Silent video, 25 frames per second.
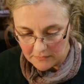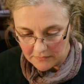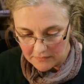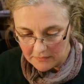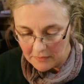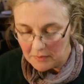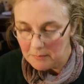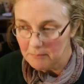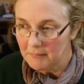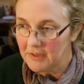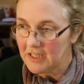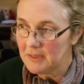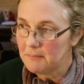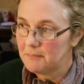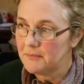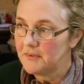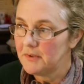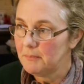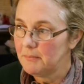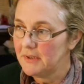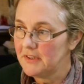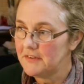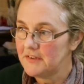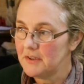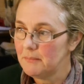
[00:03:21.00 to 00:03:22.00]
although it may
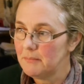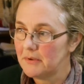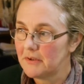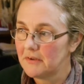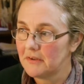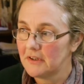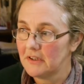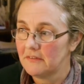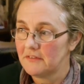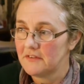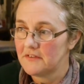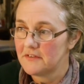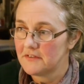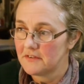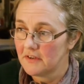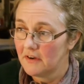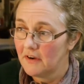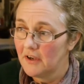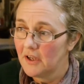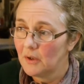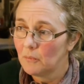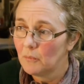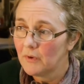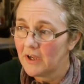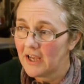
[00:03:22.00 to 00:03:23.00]
be typical of a
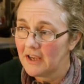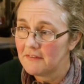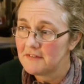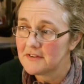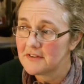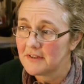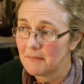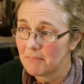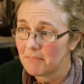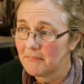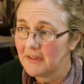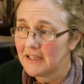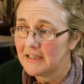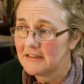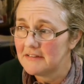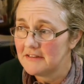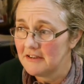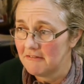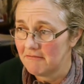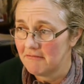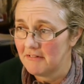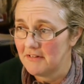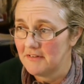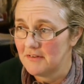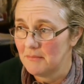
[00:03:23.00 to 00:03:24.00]
style, will have something
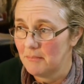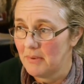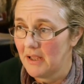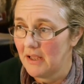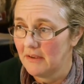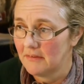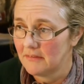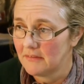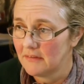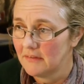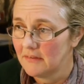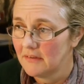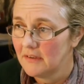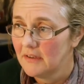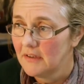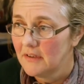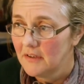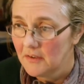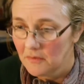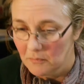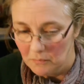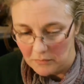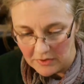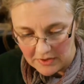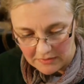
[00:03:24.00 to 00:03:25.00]
different about it.
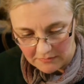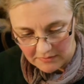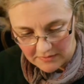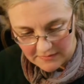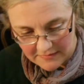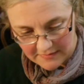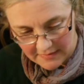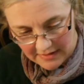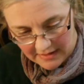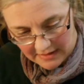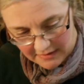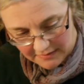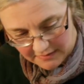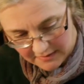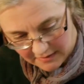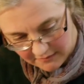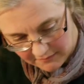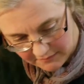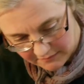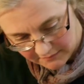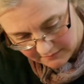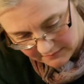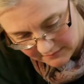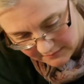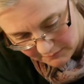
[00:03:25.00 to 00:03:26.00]
Whether it's
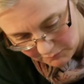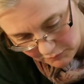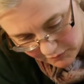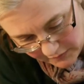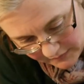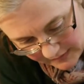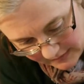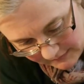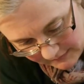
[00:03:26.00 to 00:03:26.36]
what